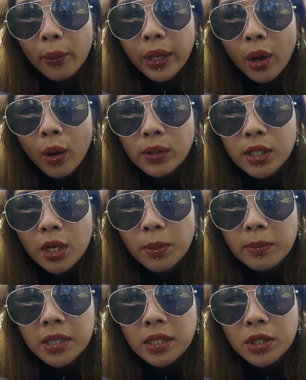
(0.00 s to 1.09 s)
We also
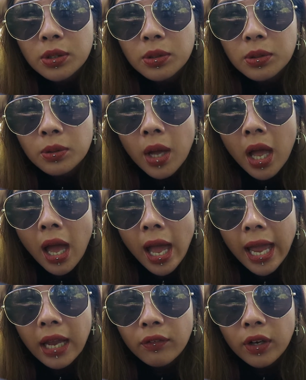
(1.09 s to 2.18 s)
bumped into
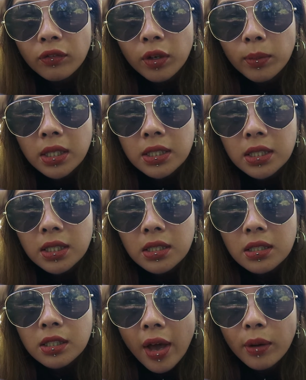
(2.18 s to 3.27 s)
a friend from
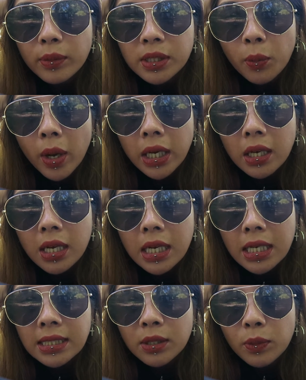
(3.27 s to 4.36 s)
London. That was quite
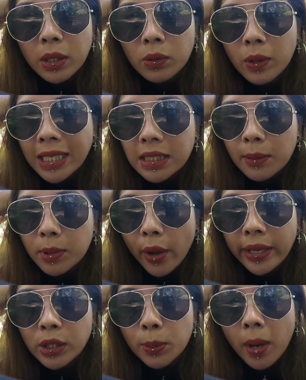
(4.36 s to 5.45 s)
nice, and we all ended up
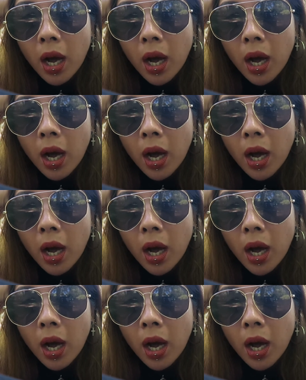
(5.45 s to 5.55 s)
going to